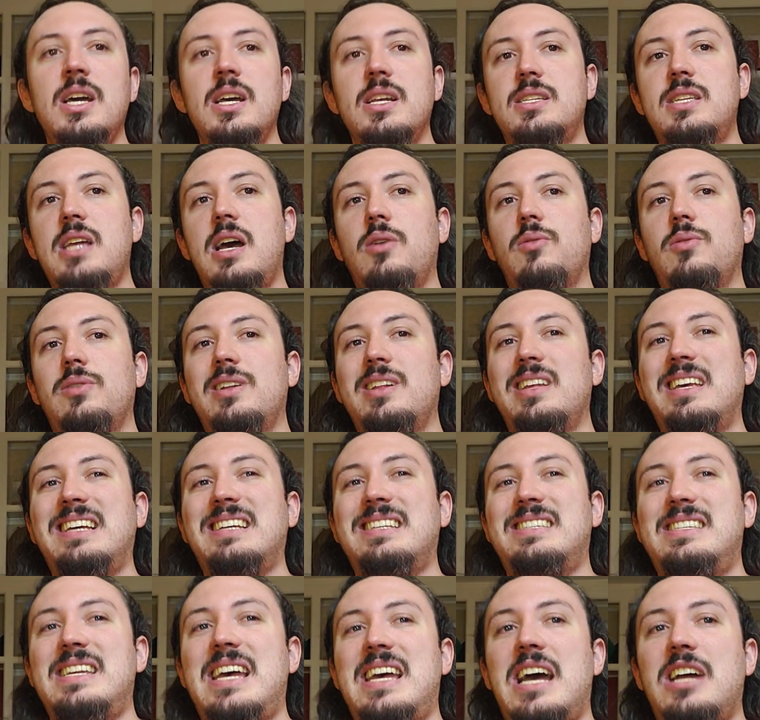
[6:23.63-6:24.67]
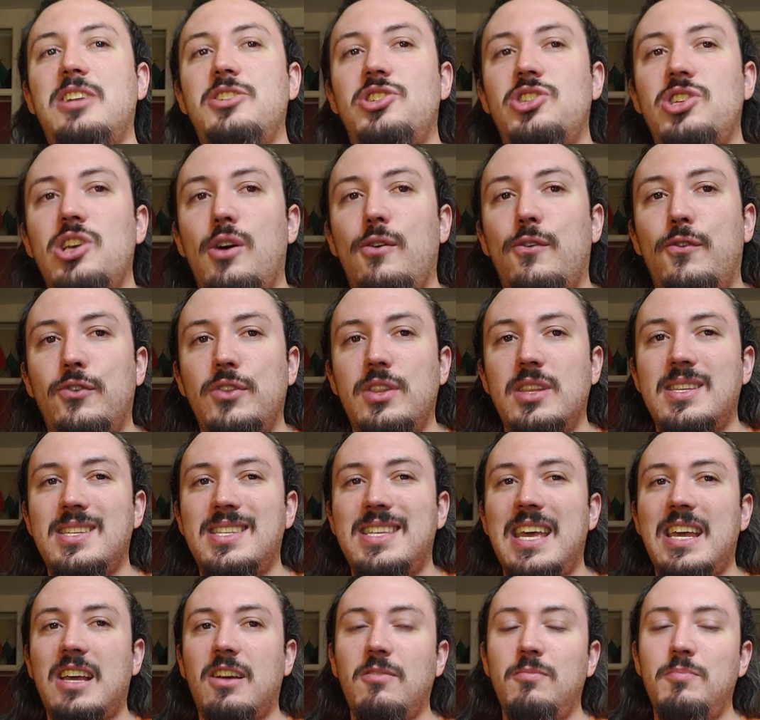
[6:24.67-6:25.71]
It's not really a sad show for the
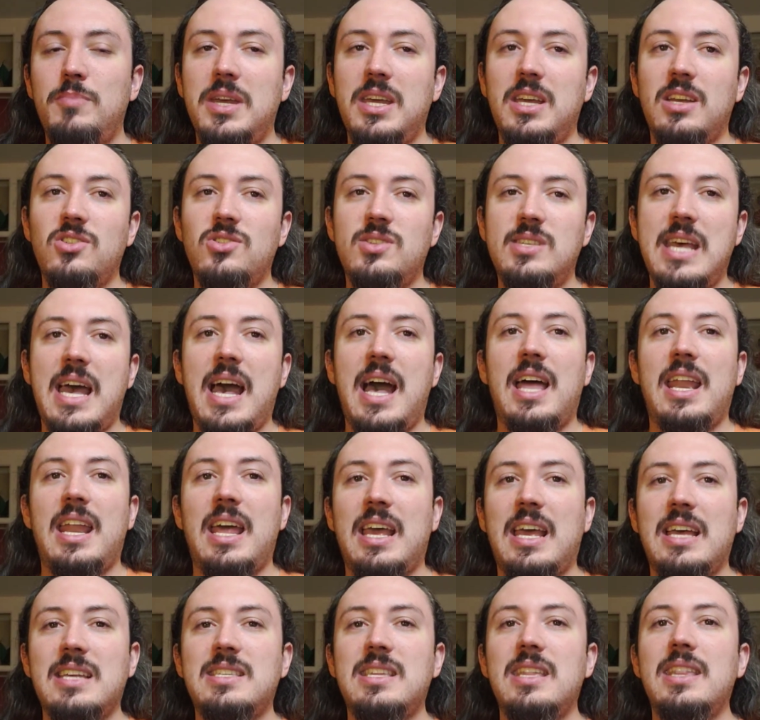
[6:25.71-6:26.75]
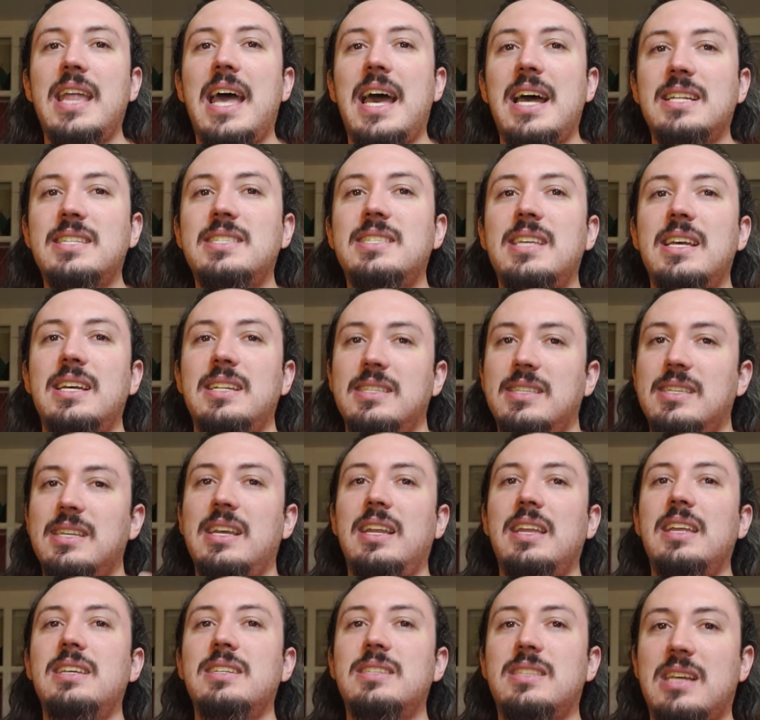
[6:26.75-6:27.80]
sake of being sad. I guess in that sense,
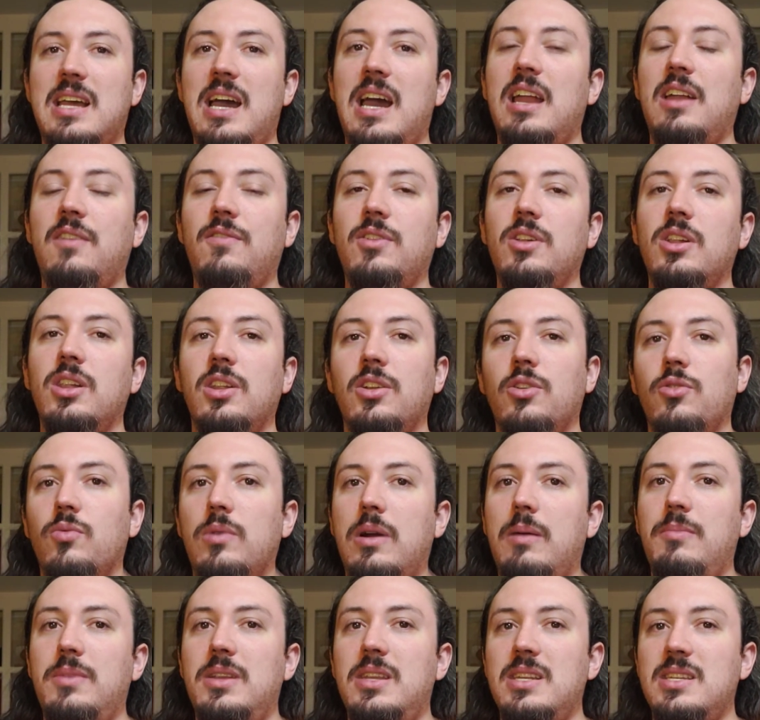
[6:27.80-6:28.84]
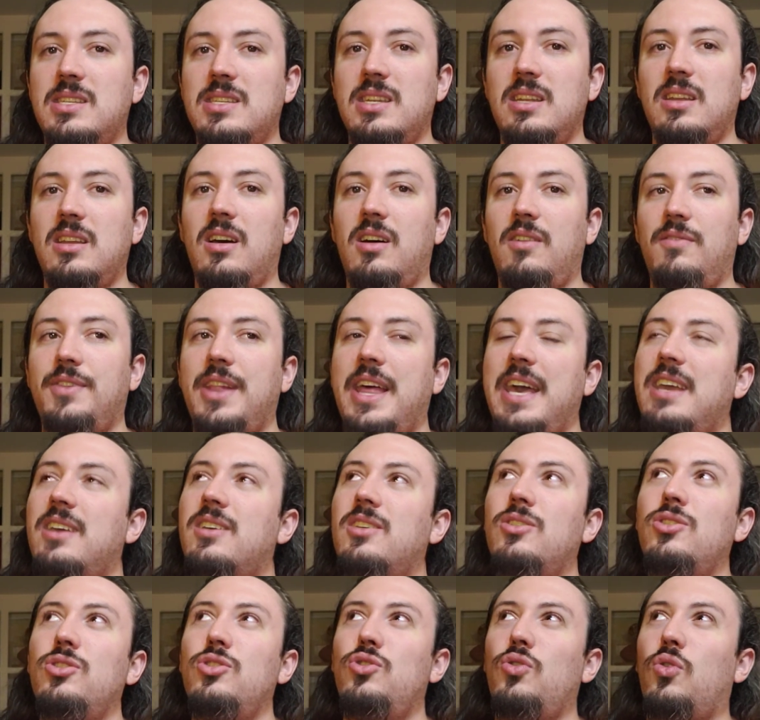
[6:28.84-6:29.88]
it is kind of a little reminiscent of like
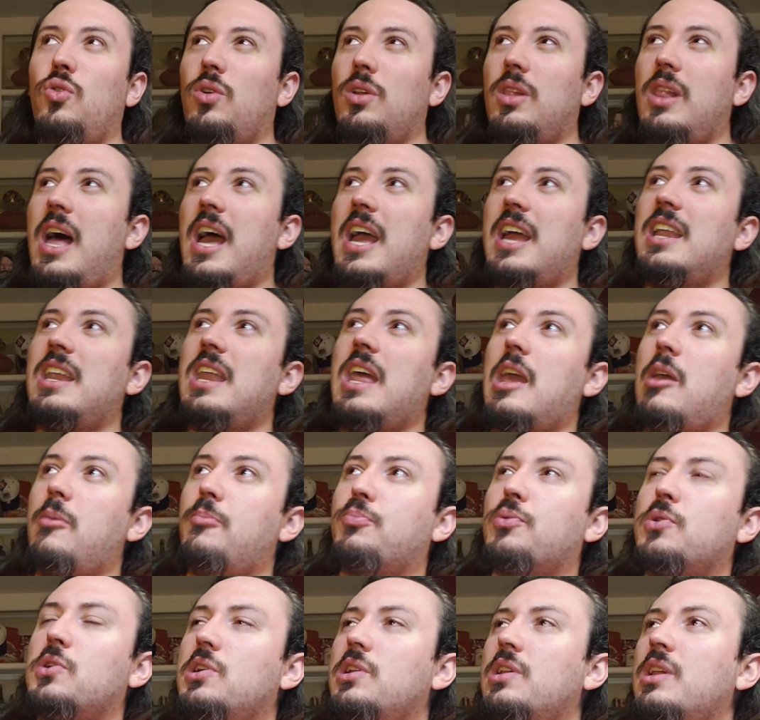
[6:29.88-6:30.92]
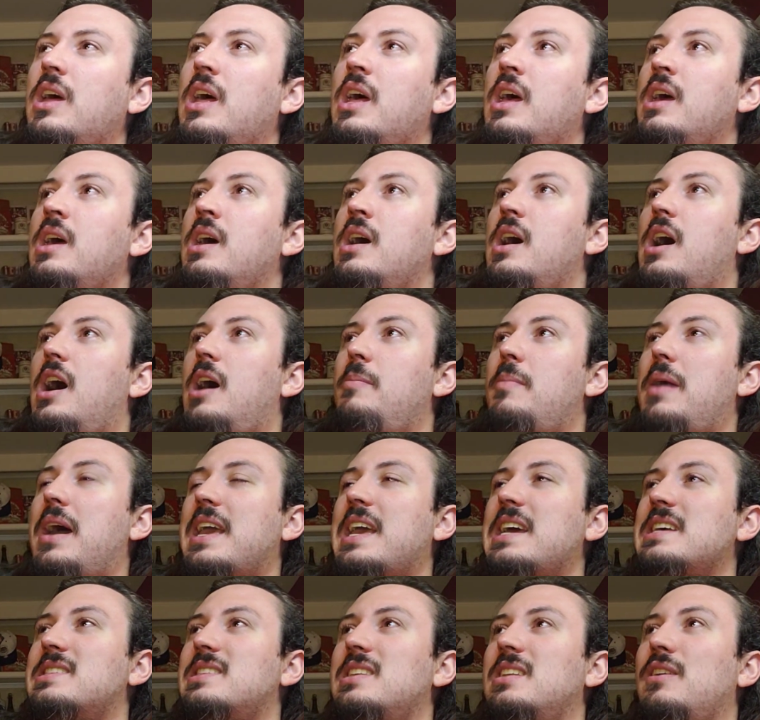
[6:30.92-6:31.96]
Your Lie in April um, I
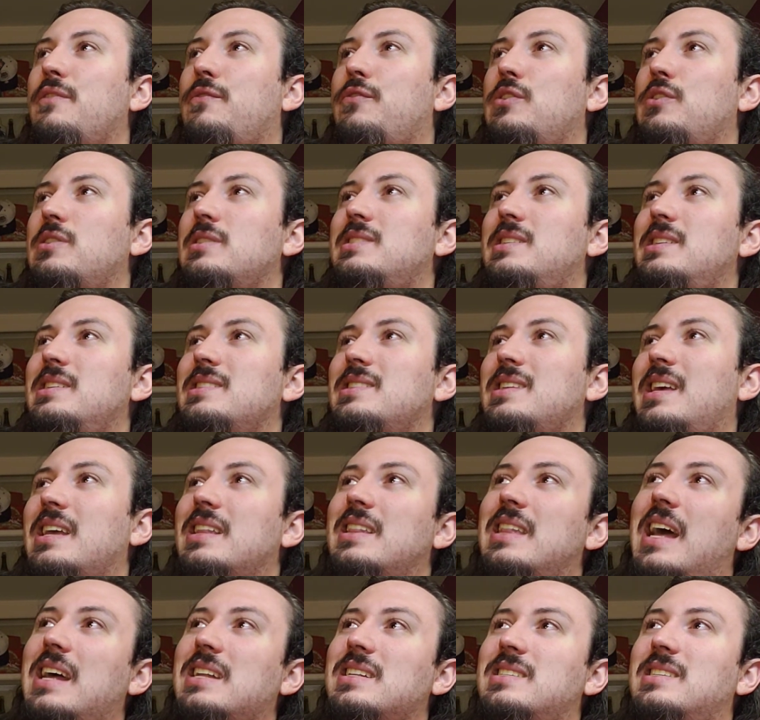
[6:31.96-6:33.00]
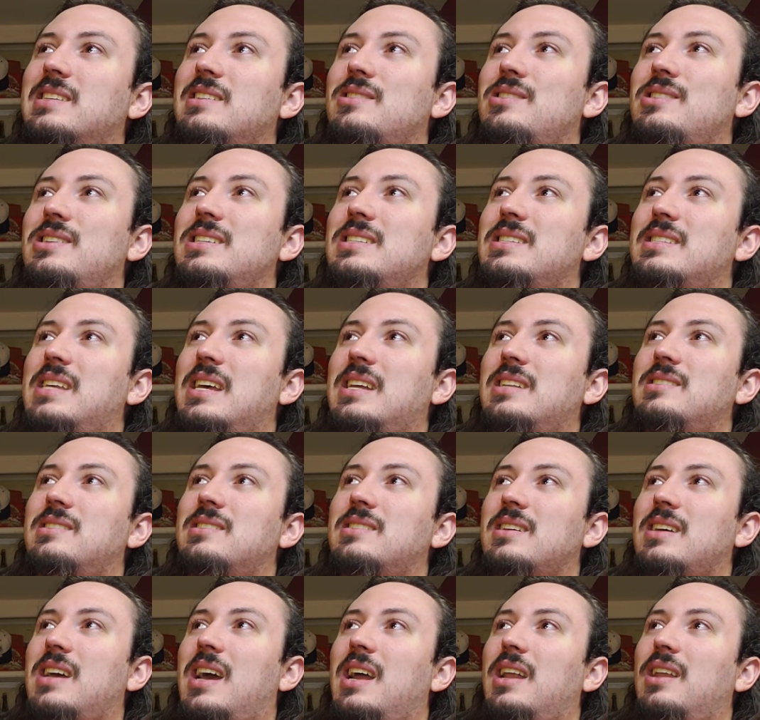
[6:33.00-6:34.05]
guess the difference is like that series tends
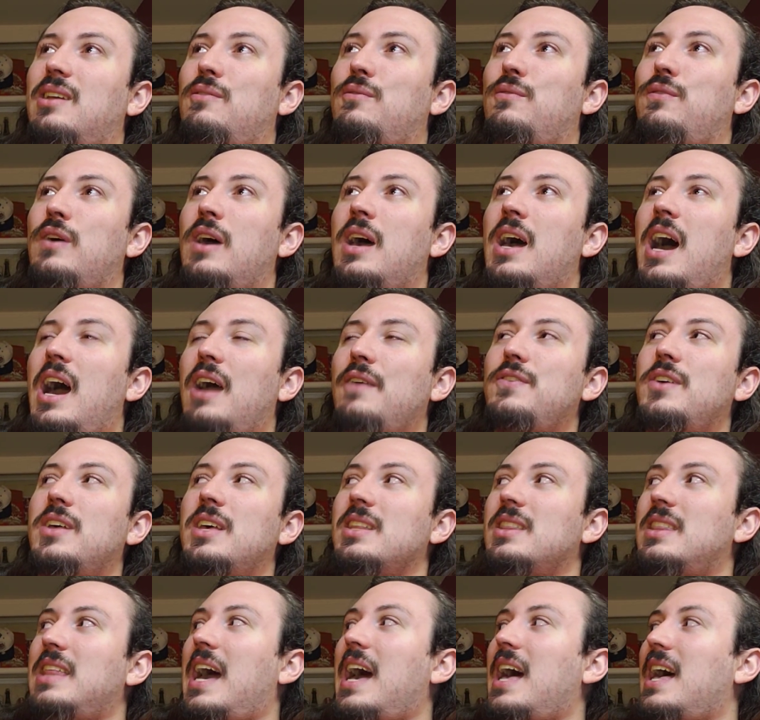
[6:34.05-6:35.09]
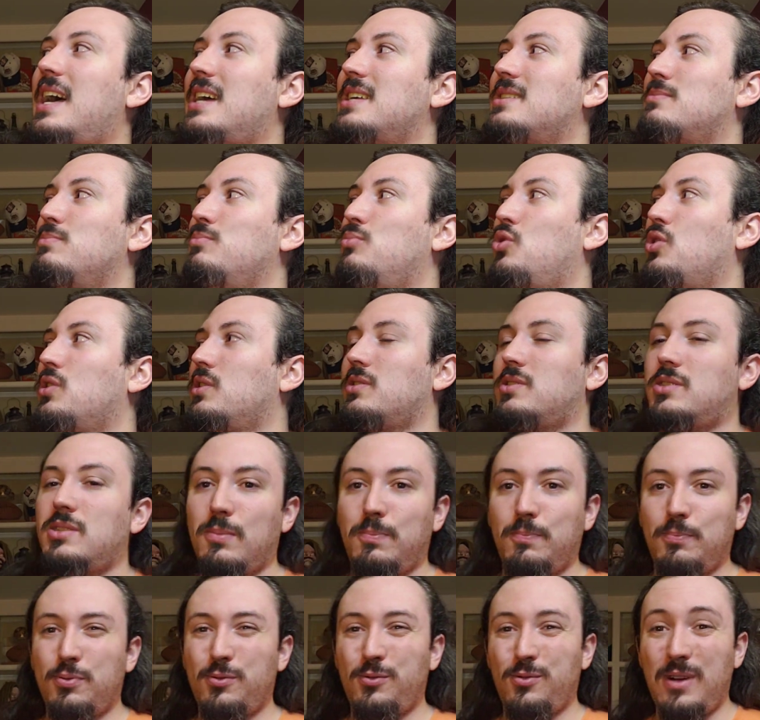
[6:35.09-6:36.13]
to kind of I feel like that has more
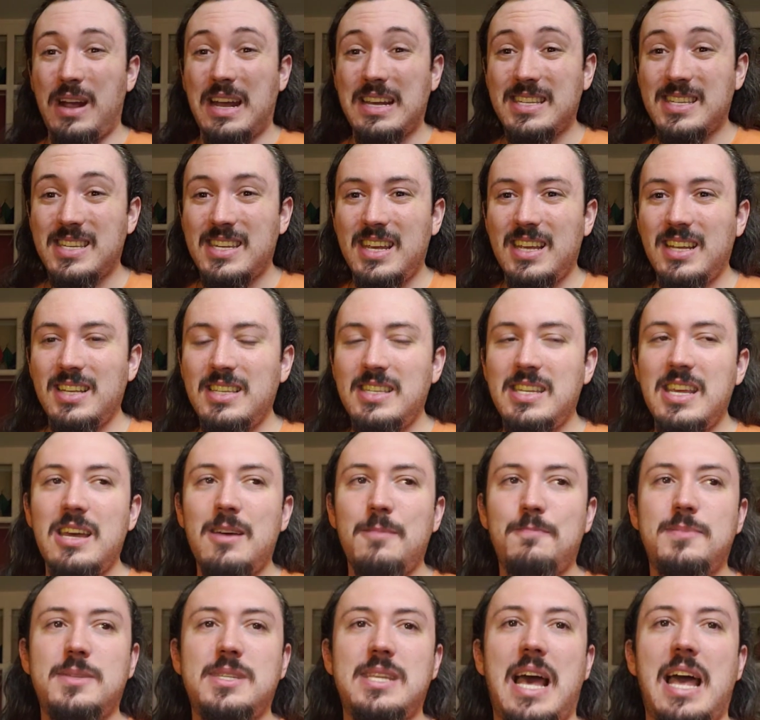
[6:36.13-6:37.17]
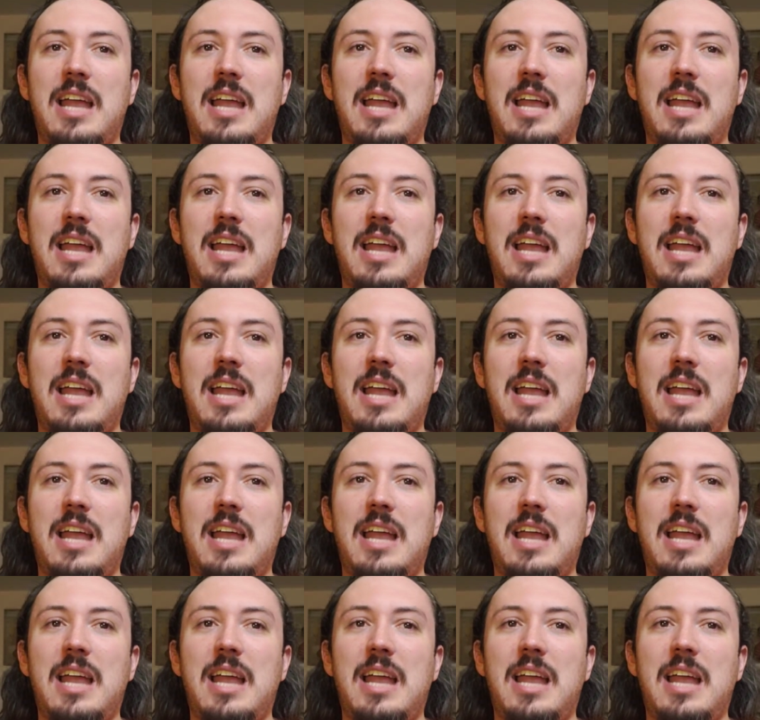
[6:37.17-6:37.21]
depressing dips.